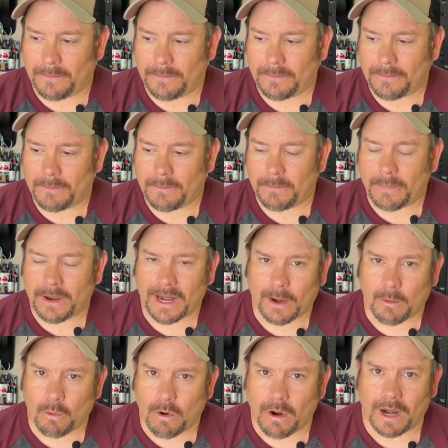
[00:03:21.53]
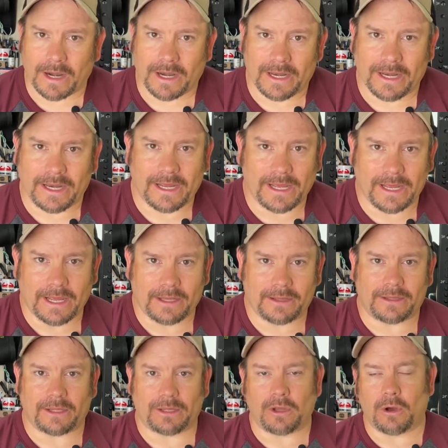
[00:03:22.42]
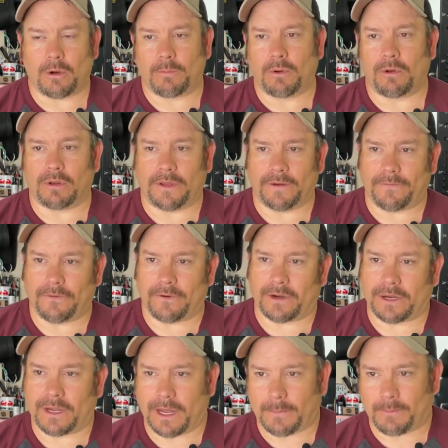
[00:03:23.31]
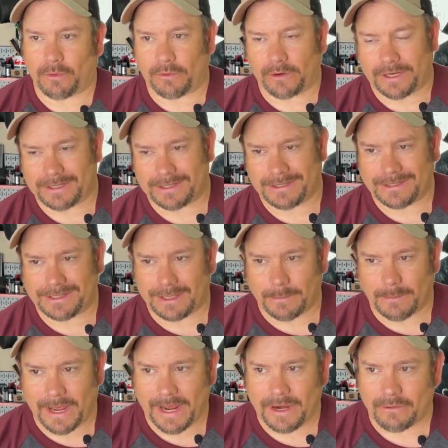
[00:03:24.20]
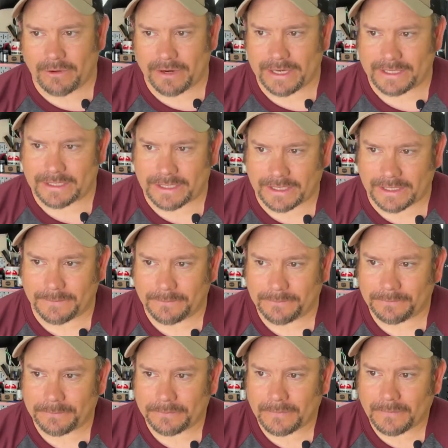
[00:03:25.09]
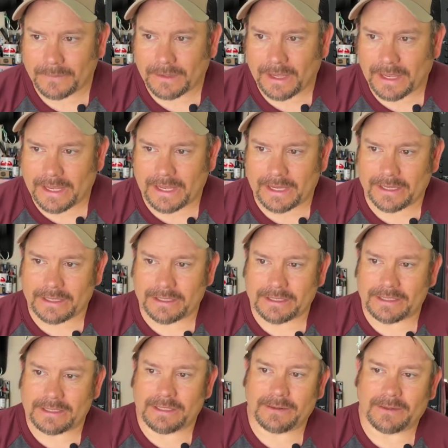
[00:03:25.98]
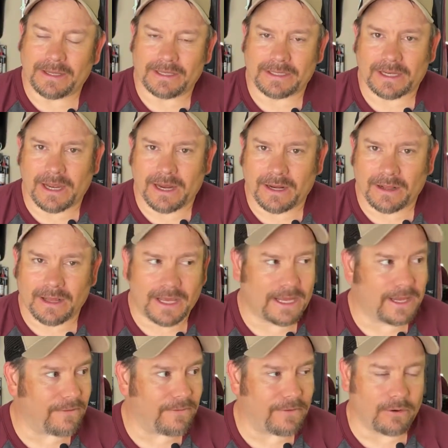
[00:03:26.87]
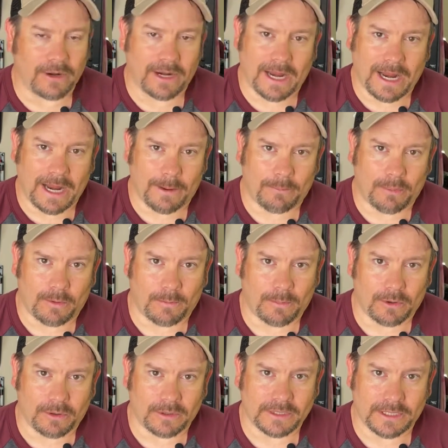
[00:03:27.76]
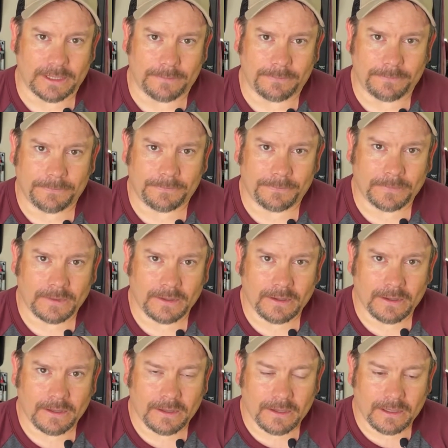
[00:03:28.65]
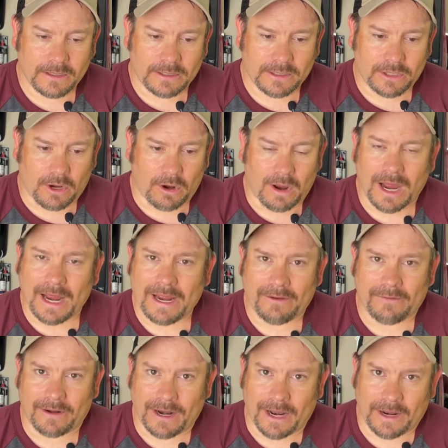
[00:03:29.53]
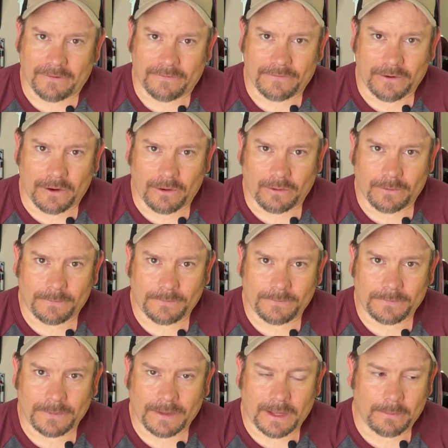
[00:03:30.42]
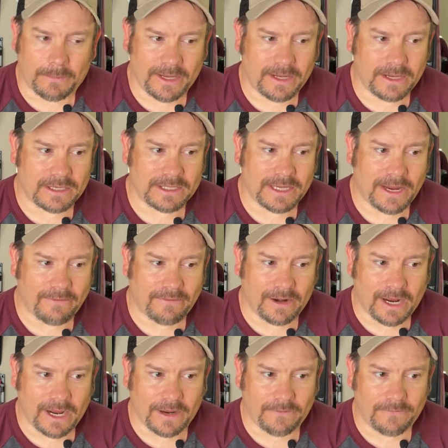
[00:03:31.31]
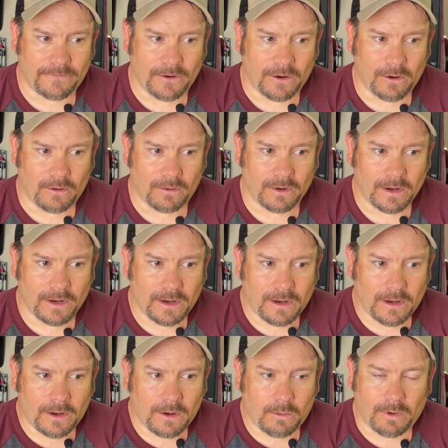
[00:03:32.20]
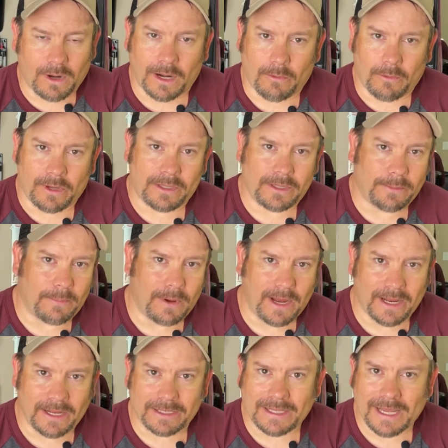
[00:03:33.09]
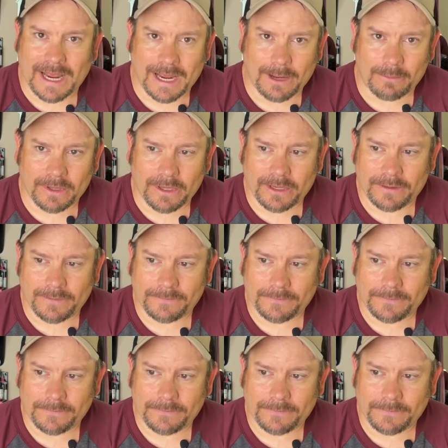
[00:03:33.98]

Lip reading: But I wanted to get the low pulley for a couple reasons. The main reason is it's kind of like if you're an Apple person. So I have an iPhone, and because I have an iPhone, when I went to buy a tablet,